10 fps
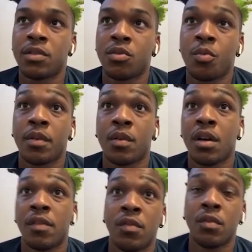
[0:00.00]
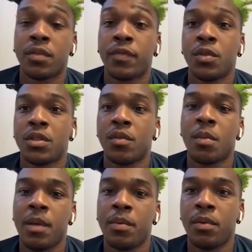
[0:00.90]
So we've been quite fortunate
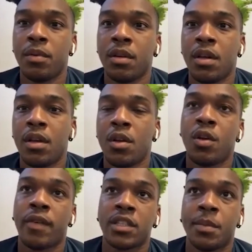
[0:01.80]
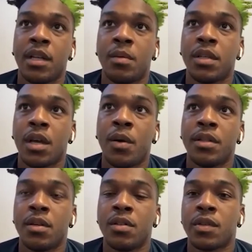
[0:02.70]
with the people who've actually been able to go into
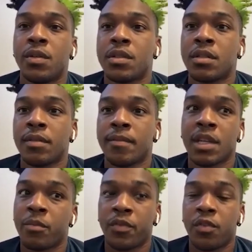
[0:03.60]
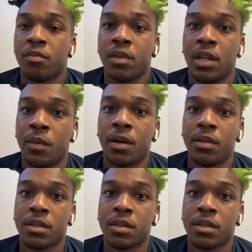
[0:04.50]
those roles and, and perform really well.